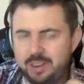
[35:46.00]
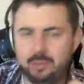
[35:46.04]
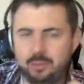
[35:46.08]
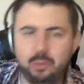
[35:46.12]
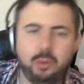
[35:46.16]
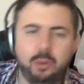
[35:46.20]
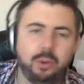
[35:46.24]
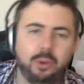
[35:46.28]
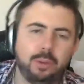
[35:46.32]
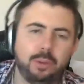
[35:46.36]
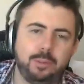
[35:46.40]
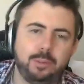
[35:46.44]

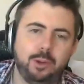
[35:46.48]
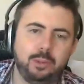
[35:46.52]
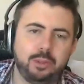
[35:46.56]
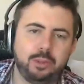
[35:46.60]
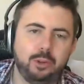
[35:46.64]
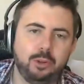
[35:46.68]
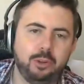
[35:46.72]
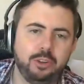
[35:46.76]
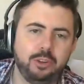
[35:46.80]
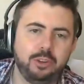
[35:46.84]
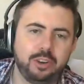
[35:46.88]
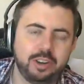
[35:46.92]
we're both
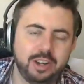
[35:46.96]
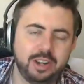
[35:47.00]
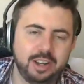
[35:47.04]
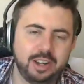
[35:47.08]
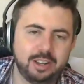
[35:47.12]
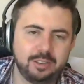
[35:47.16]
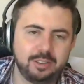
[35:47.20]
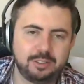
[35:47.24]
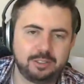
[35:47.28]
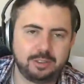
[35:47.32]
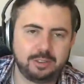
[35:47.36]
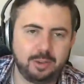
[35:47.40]
older now,
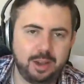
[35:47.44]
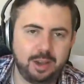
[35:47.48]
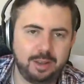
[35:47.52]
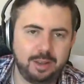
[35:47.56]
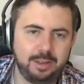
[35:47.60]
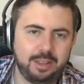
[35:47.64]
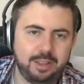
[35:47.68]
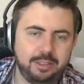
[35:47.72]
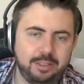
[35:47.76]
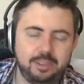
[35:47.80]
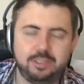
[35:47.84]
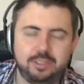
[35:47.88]
so
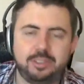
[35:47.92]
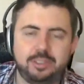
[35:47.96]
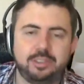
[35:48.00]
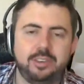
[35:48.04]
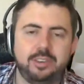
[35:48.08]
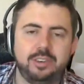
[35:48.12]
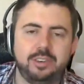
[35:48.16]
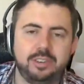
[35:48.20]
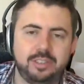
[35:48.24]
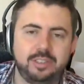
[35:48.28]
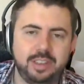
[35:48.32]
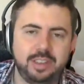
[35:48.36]
there's
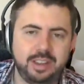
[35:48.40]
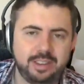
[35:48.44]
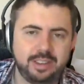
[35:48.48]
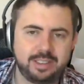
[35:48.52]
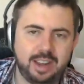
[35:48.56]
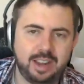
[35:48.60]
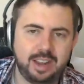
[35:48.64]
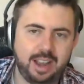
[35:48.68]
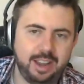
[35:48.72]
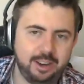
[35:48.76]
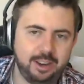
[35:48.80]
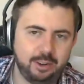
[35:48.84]
certain things that
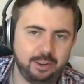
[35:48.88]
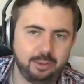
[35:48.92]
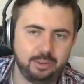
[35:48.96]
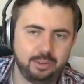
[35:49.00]
I don't